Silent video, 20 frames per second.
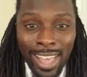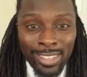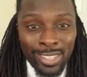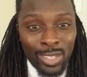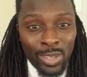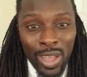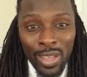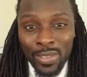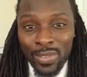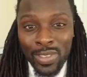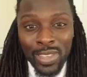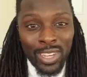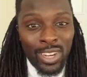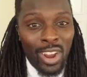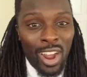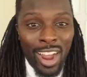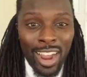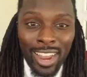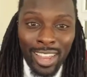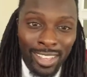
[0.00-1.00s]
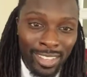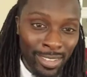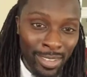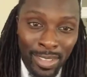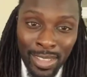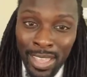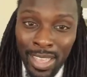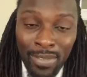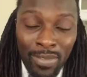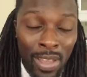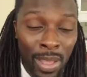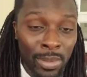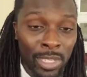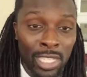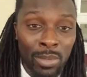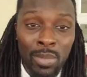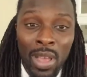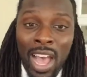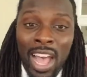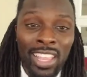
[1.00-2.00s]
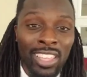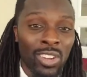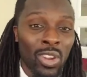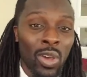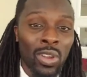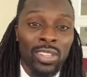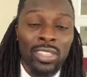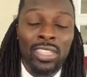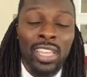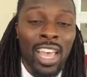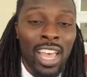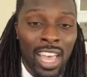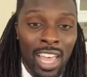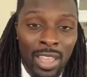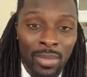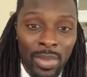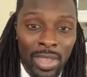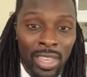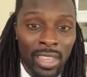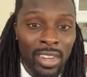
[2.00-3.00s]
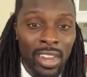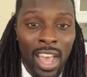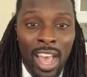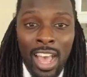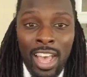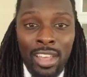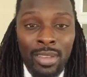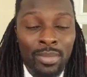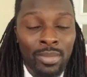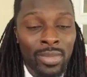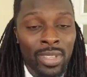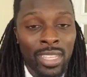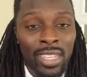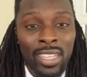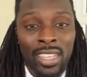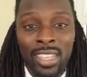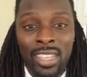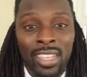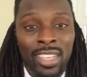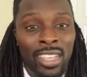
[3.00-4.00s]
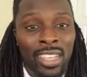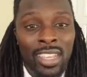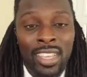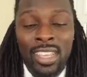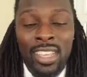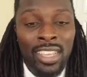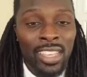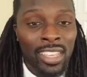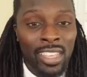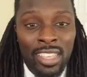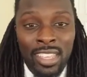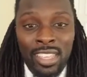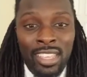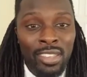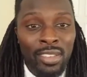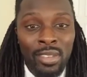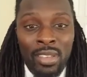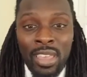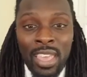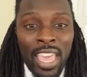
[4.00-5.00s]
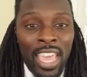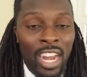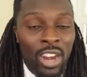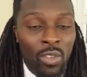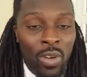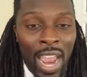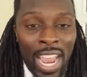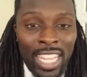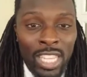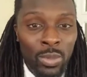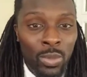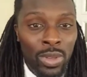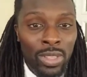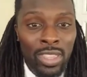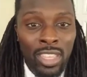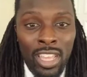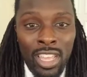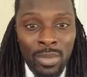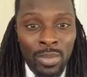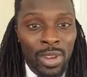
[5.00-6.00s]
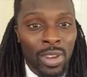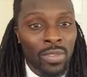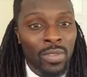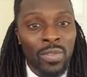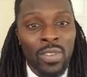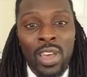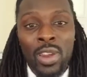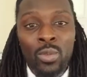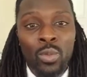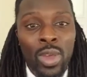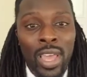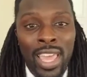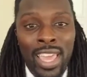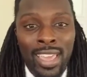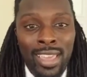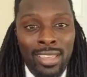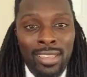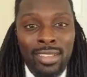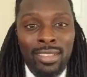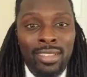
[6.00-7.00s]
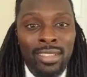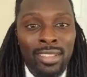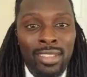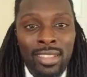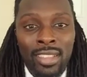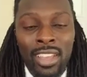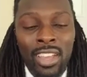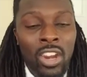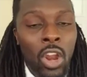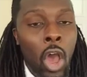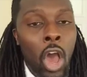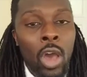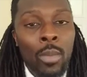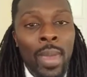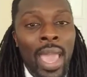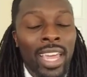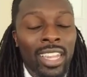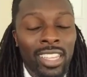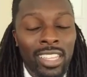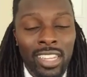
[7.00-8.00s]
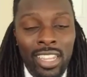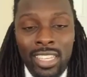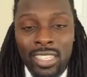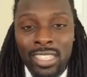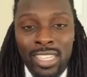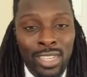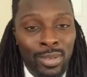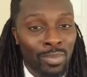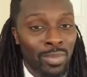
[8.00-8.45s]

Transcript: So I figure, all right, if I'm smiling all the time and I'm interacting with them in a fun way, they're gonna automatically listen.